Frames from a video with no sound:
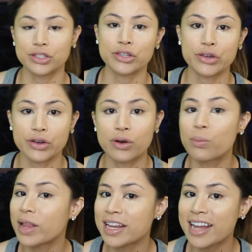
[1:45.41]

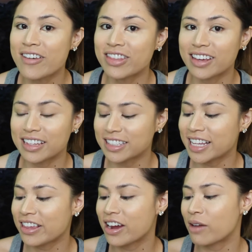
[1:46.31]
To blend out the
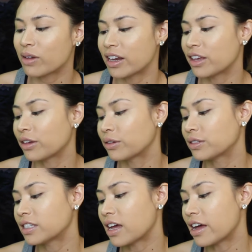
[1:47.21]
concealer, I'm going to
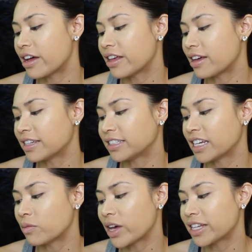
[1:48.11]
use a
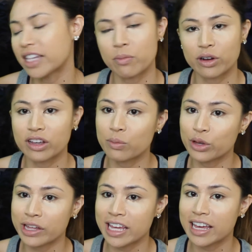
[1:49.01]
Sigma Tapered
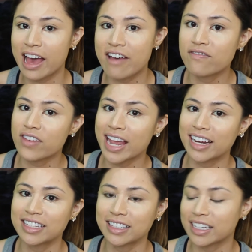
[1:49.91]
Kabuki
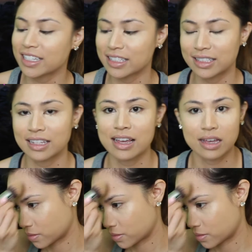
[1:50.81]
F86.